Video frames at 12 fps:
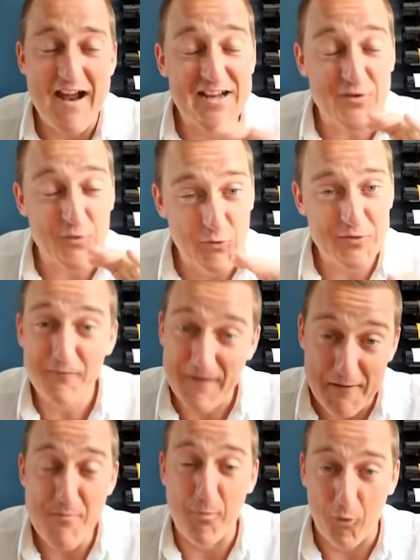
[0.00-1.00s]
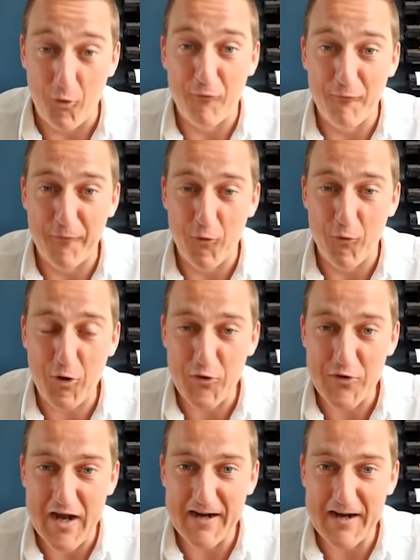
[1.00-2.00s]
It's also very important for
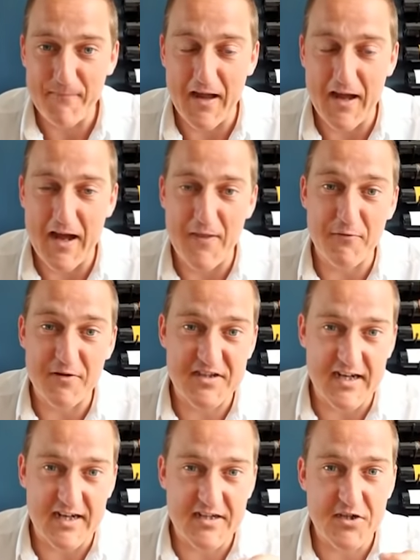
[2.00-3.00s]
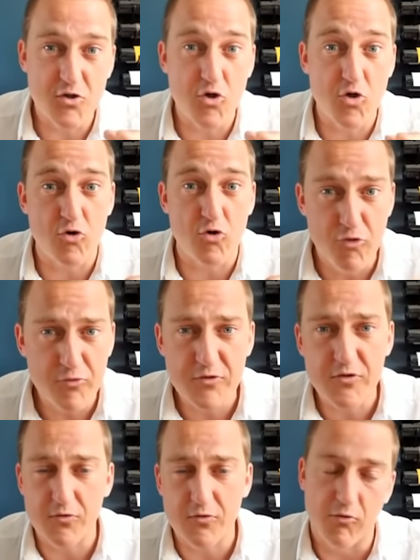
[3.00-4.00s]
cognac. There are six
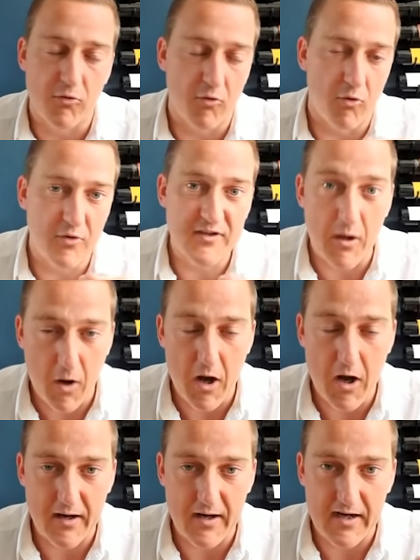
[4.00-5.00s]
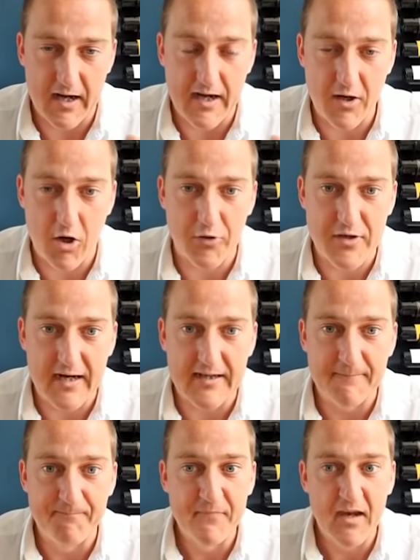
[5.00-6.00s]
crus or terroir in cognac
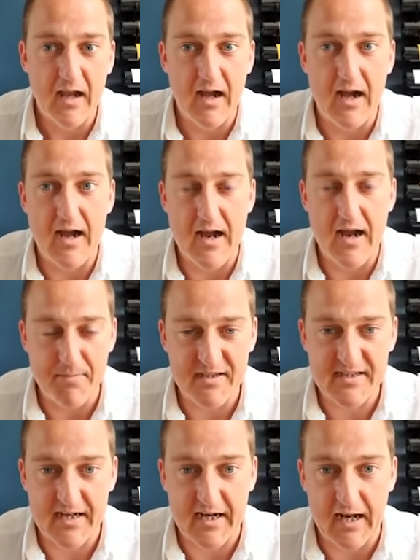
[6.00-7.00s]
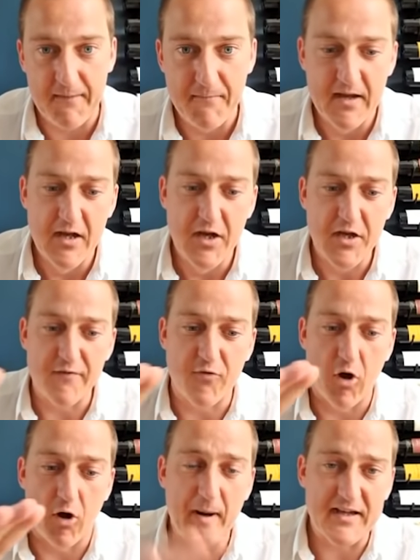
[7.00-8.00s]
in particular. You've
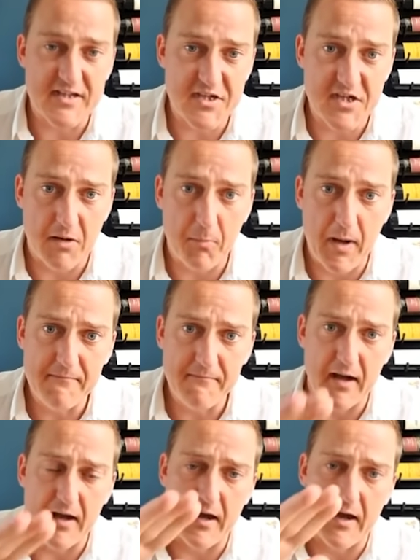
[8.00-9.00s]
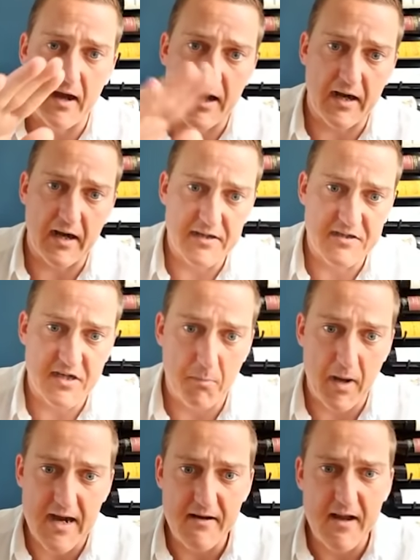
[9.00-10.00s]
got Petit Champagne and Grand Champagne.